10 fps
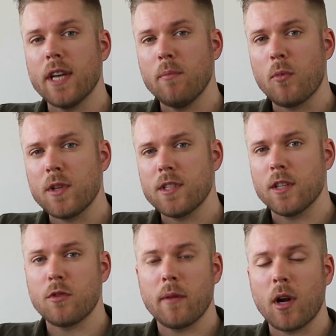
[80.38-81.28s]
endpoints
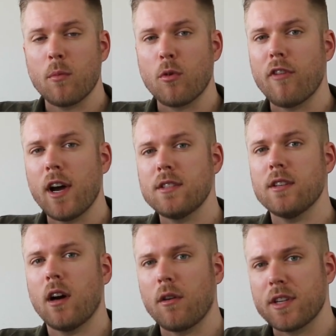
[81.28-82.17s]
that TrendMiner provides
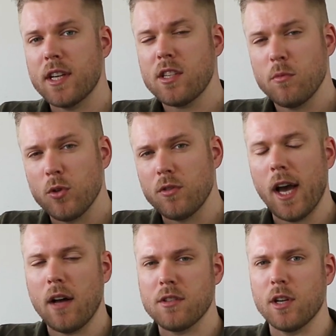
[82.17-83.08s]
are accessible to the
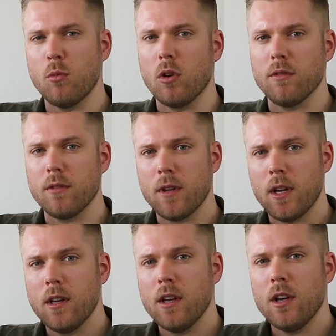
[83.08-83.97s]
outside world.
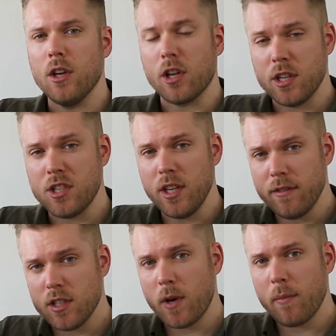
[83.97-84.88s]
You can achieve
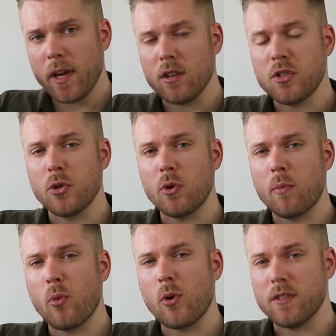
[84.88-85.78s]
this by making sure
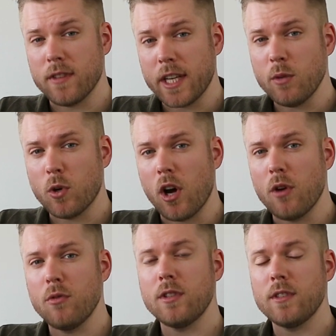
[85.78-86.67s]
port
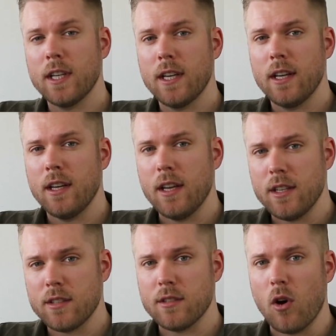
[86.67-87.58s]
9100
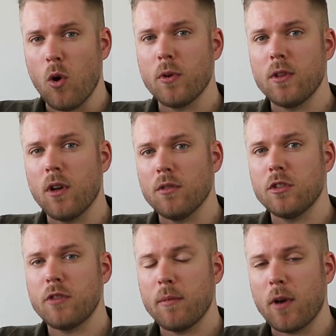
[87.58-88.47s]
is open on the
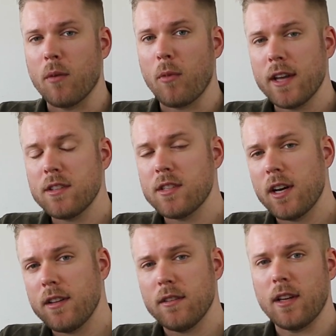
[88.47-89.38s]
TrendMiner client
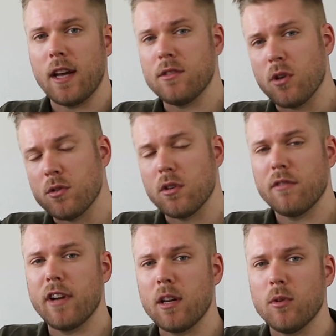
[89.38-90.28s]
side and is also
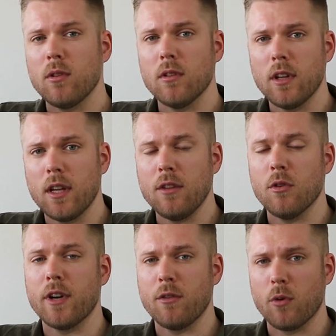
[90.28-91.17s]
available in
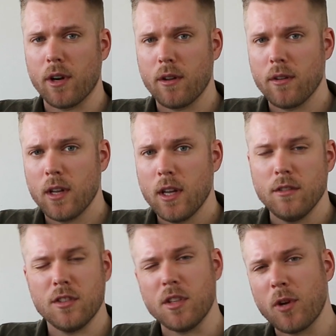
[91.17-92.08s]
your network.
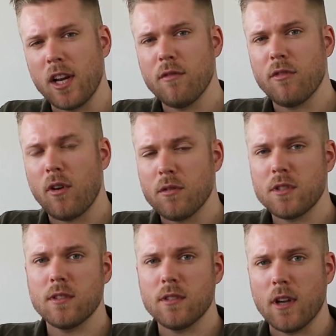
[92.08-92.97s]
This typically involves